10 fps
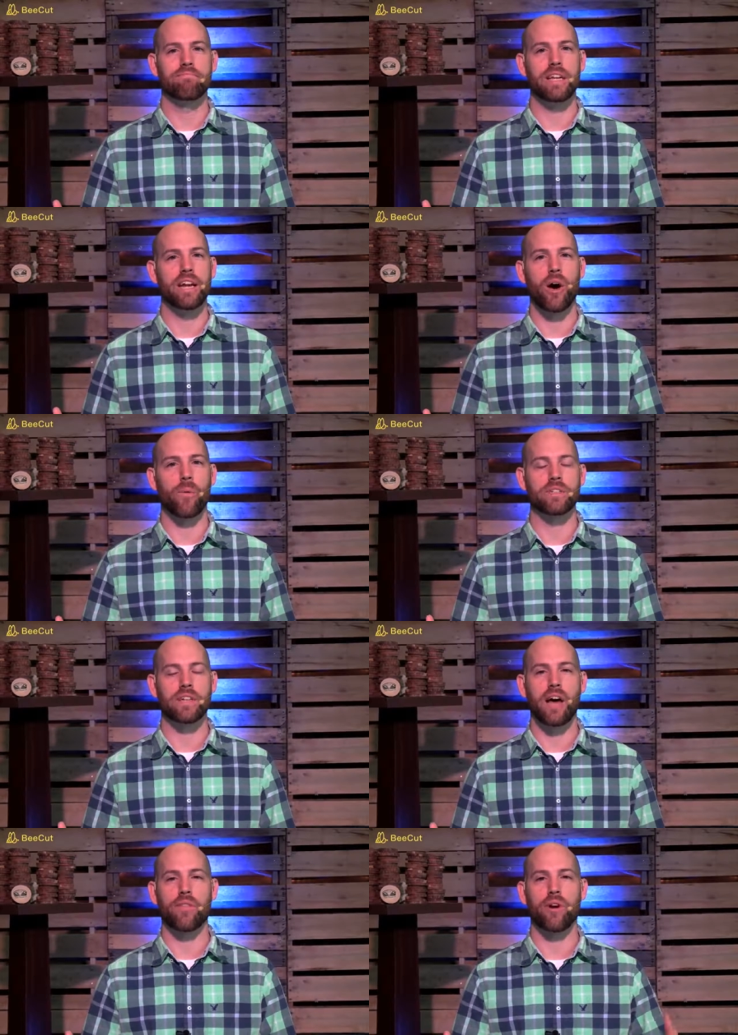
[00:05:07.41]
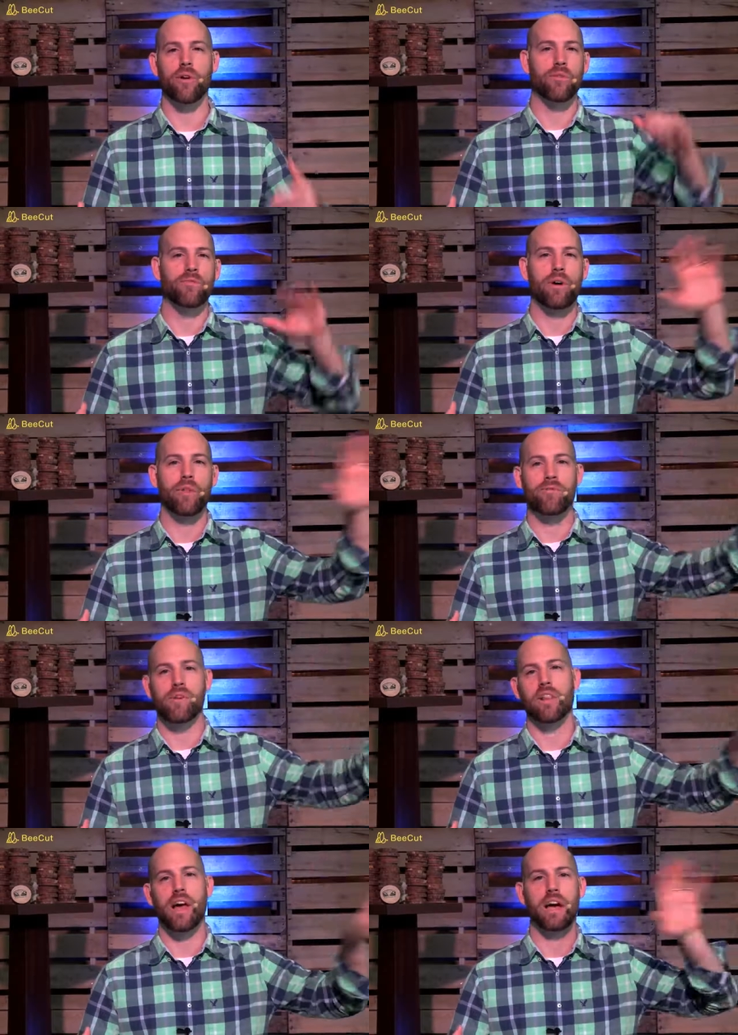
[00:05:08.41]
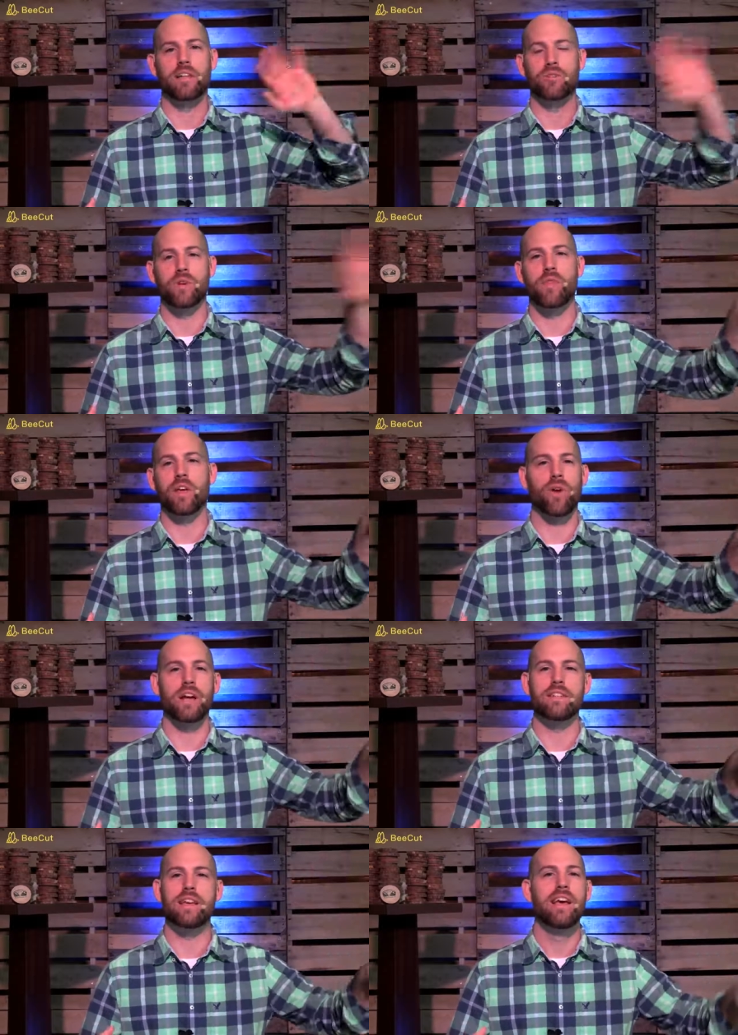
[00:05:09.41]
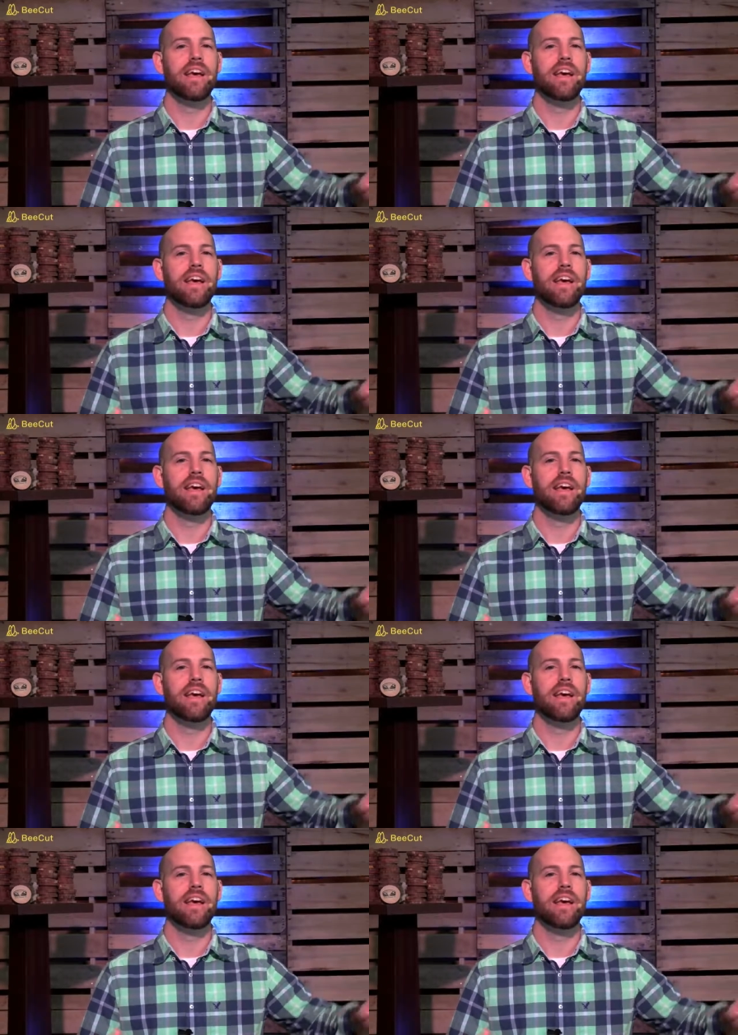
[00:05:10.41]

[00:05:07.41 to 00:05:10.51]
You know, I wasn't out there on the on the front lines doing anything crazy.